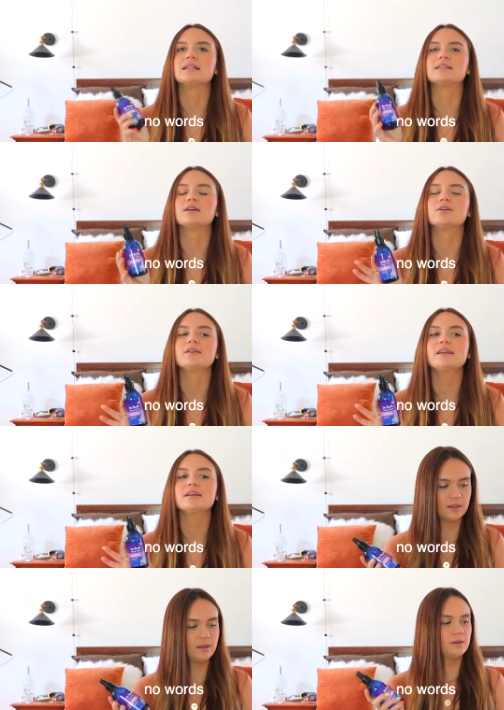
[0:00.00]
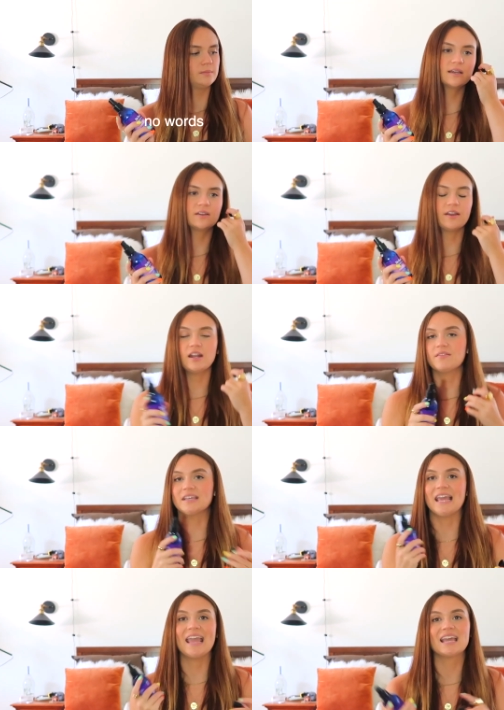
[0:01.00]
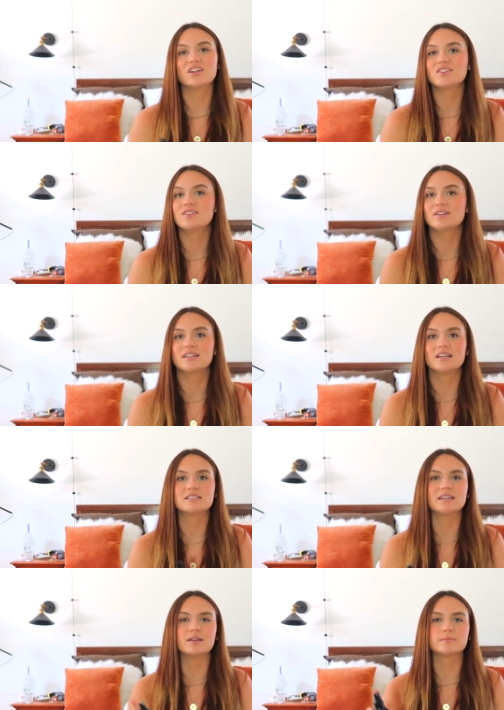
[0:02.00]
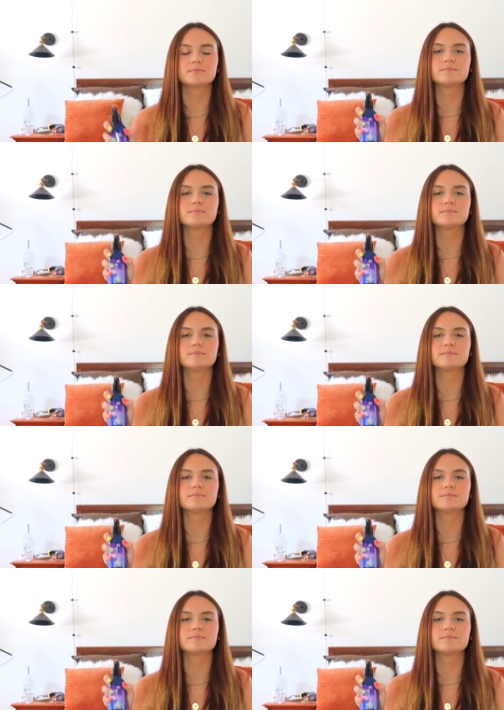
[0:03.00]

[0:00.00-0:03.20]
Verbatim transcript: it literally, like if I could have a candle in this like